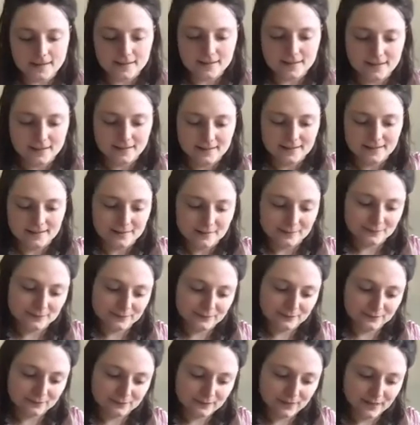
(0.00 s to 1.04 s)

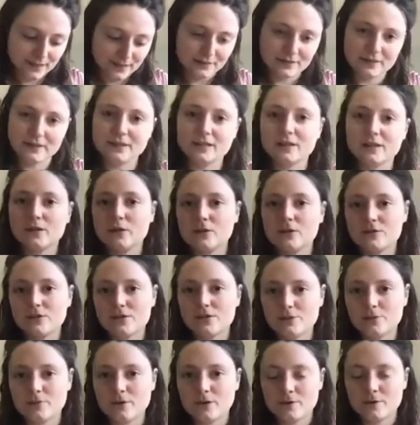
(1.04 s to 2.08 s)
Um, and I think it goes as
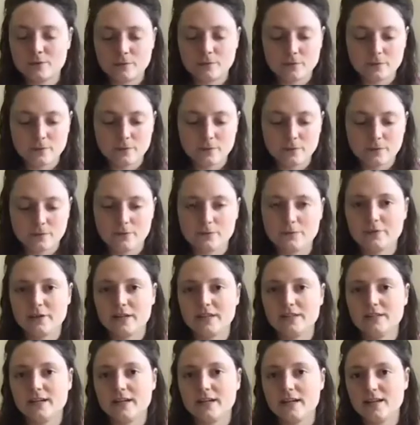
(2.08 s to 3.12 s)
well with the fact
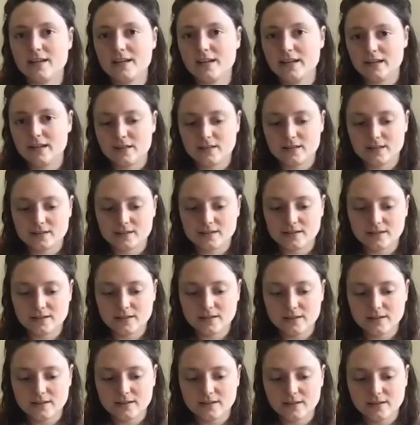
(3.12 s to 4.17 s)
that I like
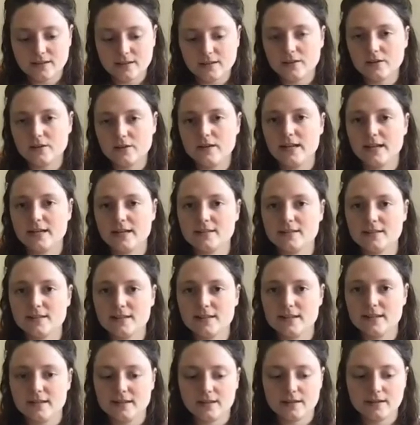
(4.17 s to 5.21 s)

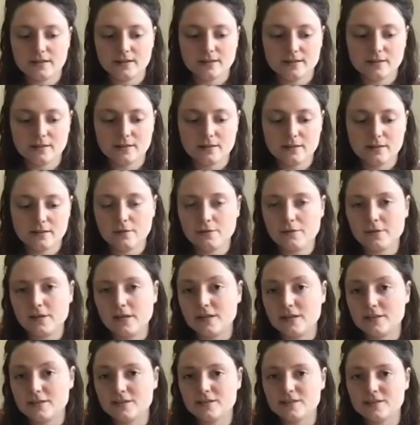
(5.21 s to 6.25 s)
collecting
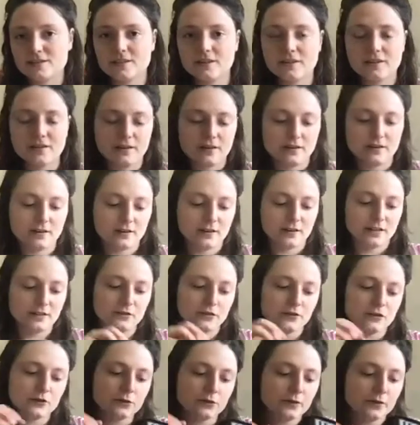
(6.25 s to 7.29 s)
things uh, in the
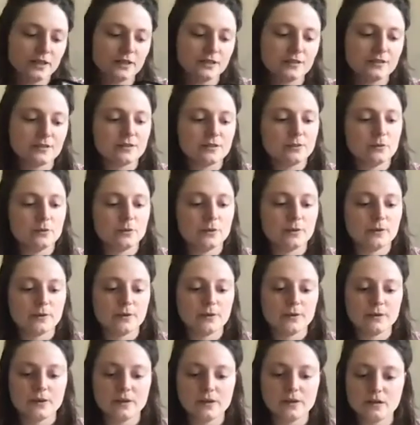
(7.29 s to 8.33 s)
street or
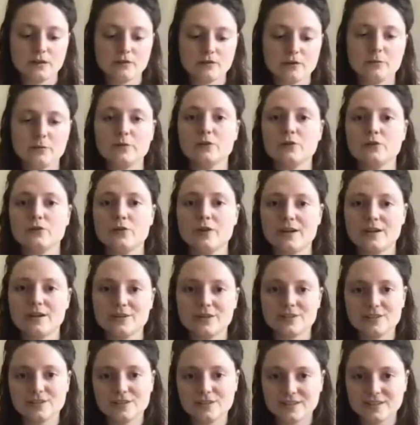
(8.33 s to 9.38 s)
from the trash